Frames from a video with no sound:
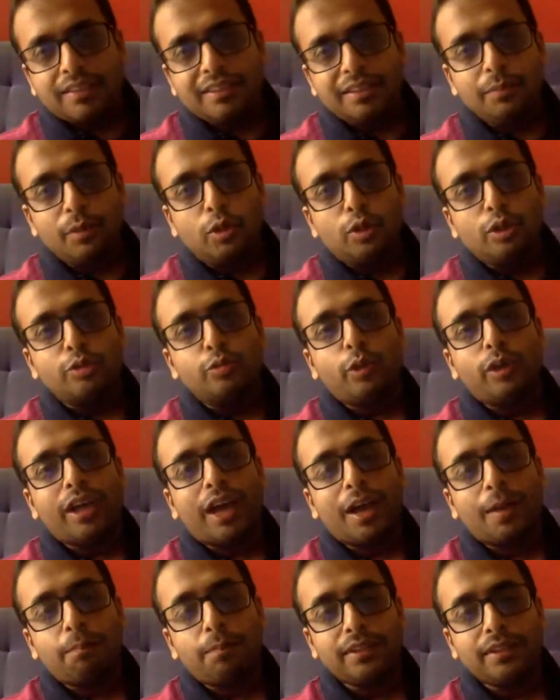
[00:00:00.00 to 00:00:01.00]
See, because what
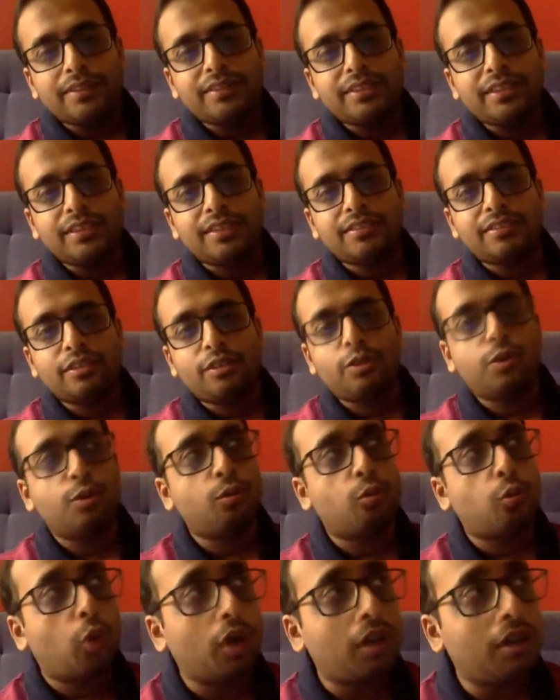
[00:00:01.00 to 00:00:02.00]
happens is,
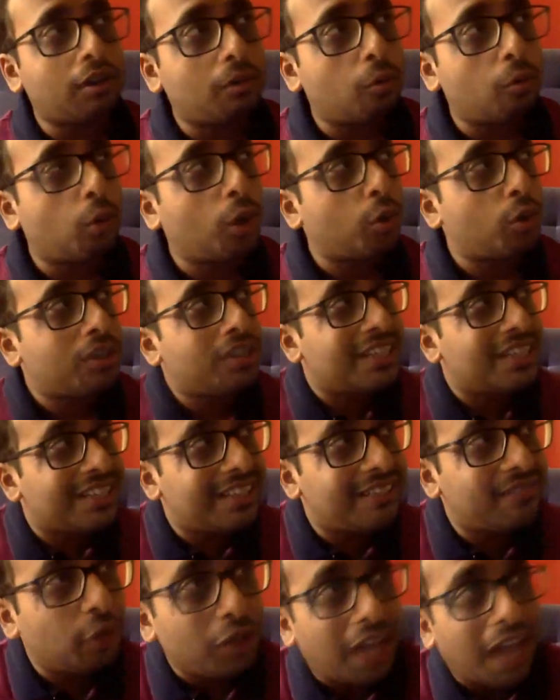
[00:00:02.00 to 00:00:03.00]

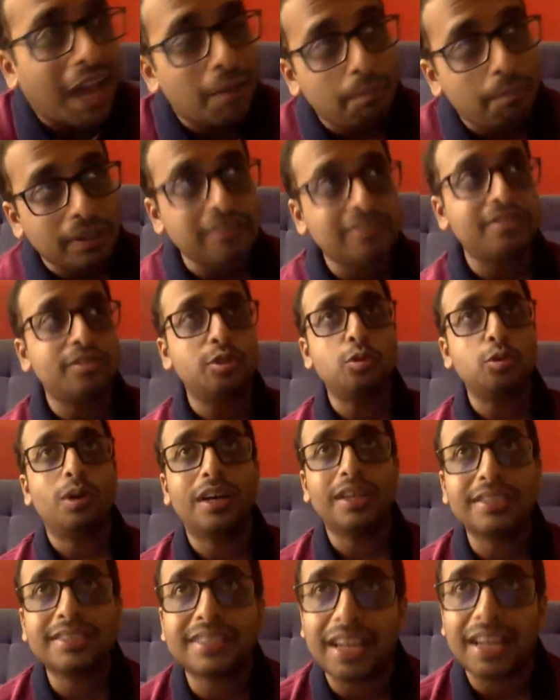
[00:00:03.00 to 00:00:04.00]
what happens to
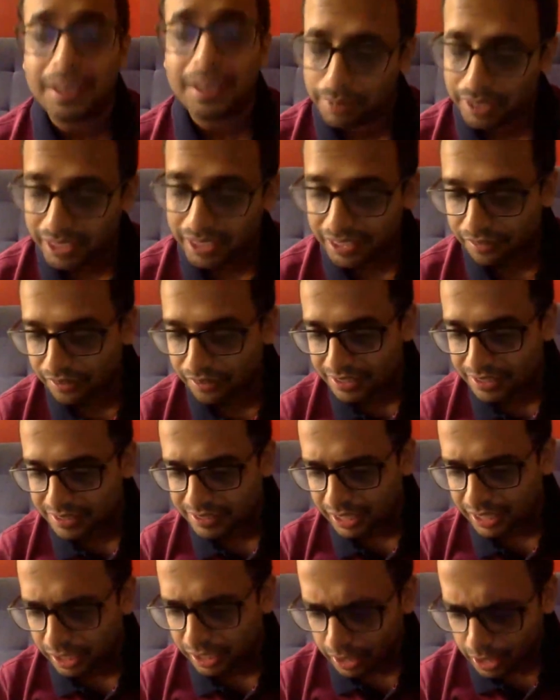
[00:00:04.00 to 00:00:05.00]
us, I believe, is
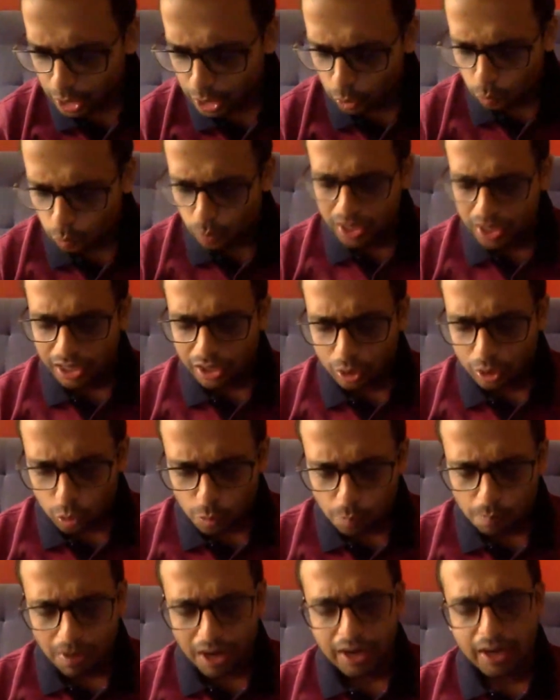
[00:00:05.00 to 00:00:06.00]
that we get too
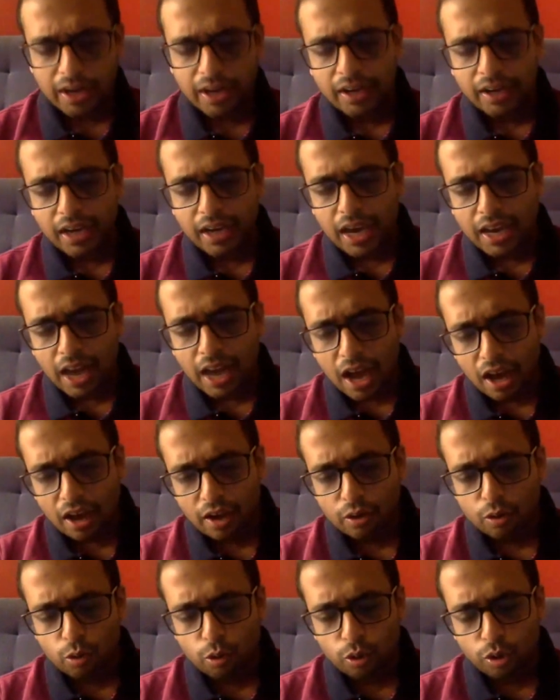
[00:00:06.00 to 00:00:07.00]
mired in
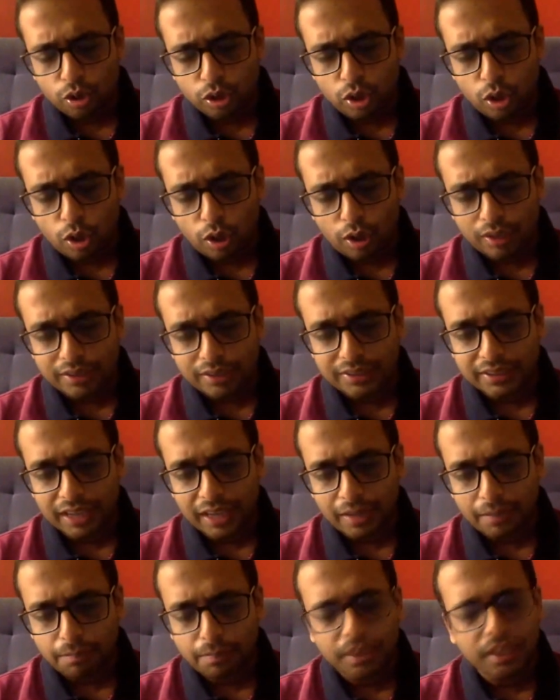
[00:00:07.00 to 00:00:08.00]
our own thoughts
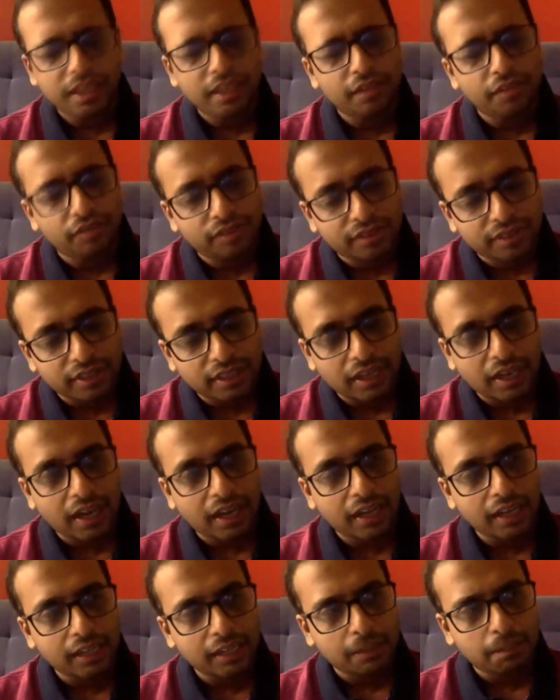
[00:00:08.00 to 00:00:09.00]
and beliefs
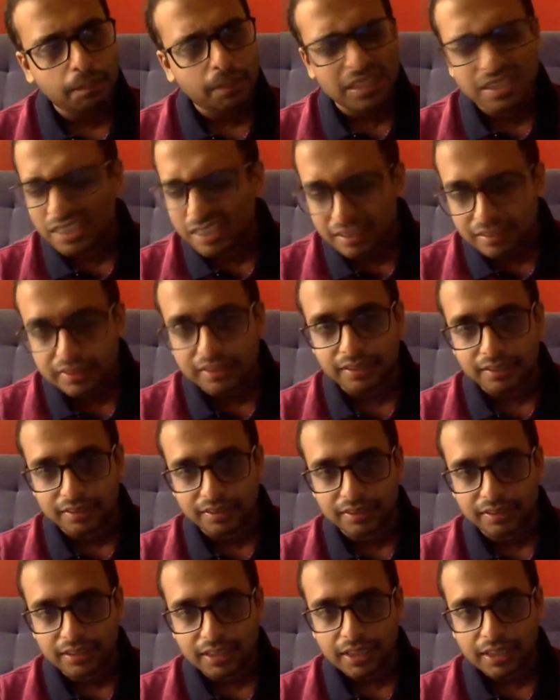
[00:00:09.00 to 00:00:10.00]
and prejudices,